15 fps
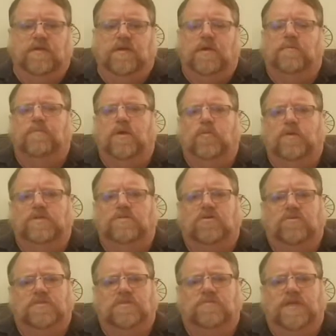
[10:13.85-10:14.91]
but which
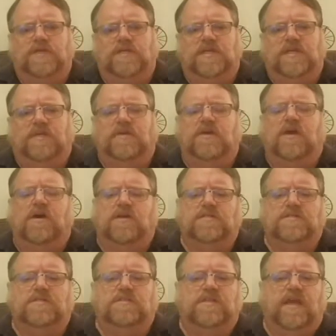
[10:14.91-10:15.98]
ultimately
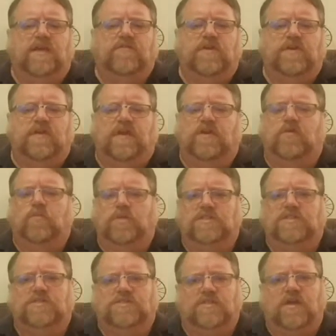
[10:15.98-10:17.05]
causes everything which
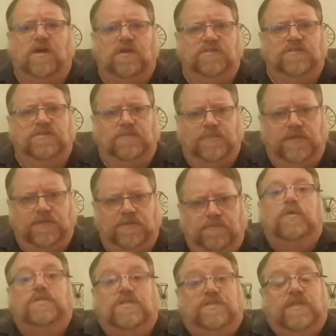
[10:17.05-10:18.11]
is caused to be,
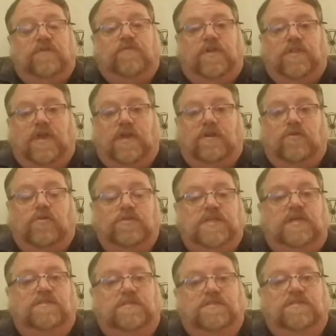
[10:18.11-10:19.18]
which is everything whose
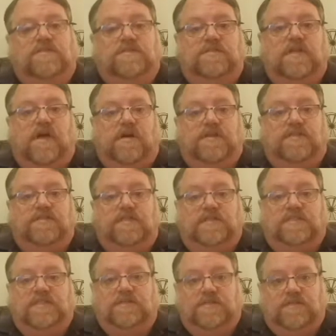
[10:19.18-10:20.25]
essence is not its
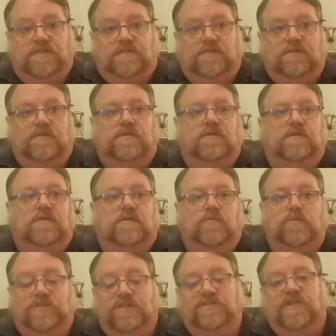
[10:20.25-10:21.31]
existence,
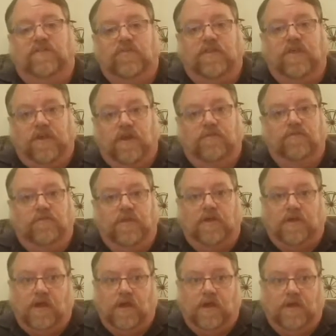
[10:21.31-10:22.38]
which is everything other than
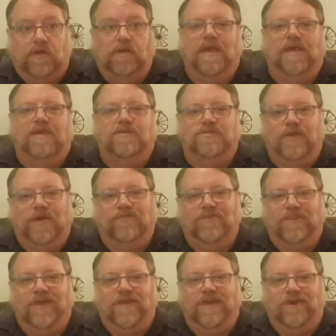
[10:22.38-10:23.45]
God. So
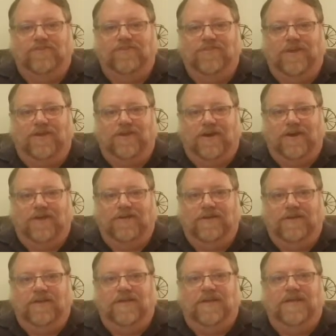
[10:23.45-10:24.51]
everything other than God
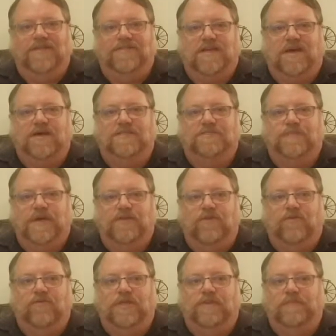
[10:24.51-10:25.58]
is caused by the
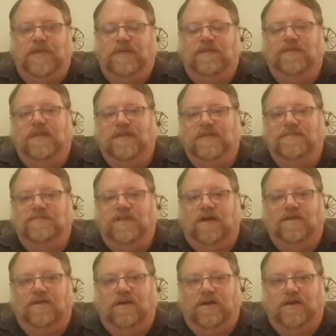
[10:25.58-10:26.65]
only being that is
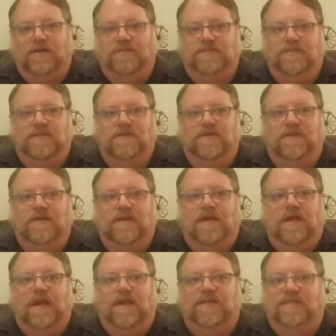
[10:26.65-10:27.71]
not caused,
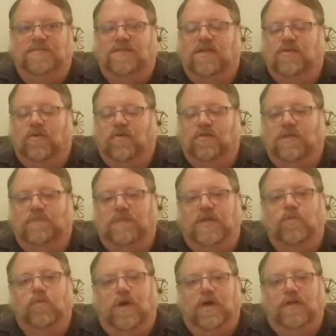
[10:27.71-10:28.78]
and this can only be
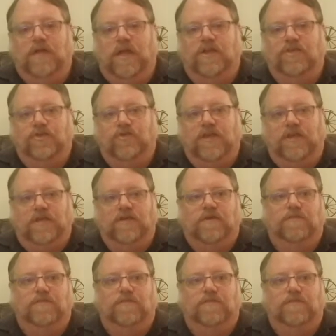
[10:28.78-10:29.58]
one and unique.